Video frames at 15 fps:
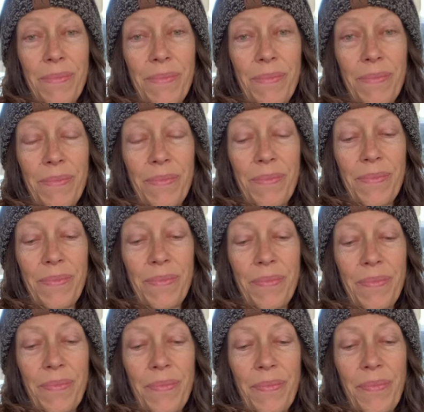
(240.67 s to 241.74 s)

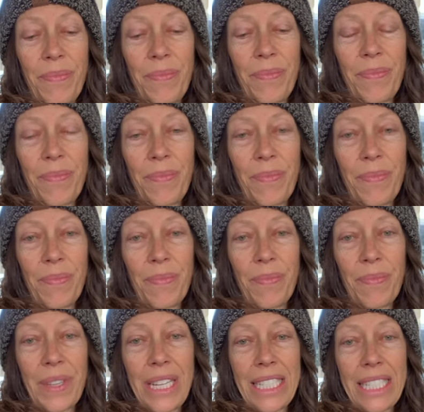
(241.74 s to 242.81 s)

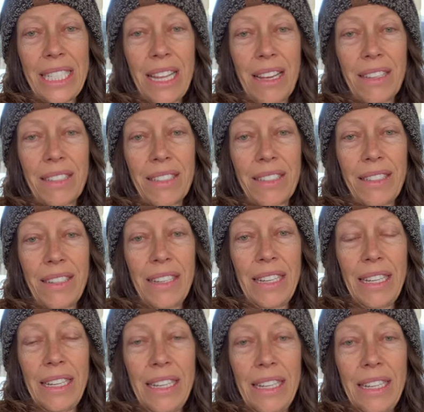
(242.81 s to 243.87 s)

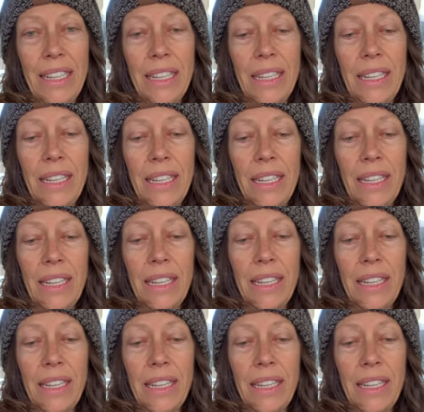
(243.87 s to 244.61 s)
No one is speaking in this clip.